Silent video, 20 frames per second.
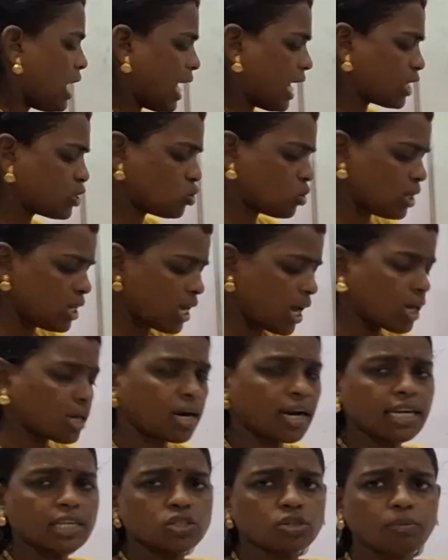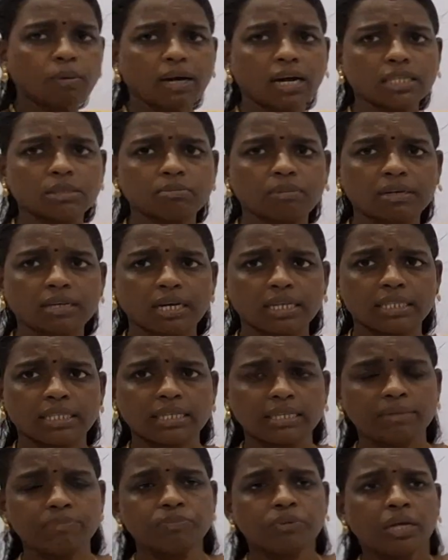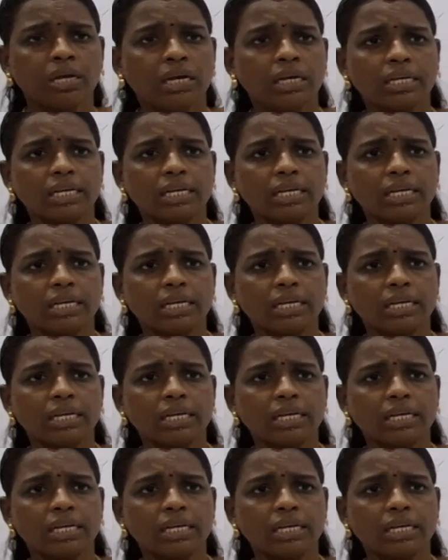Actually, according to Mahatma Gandhi,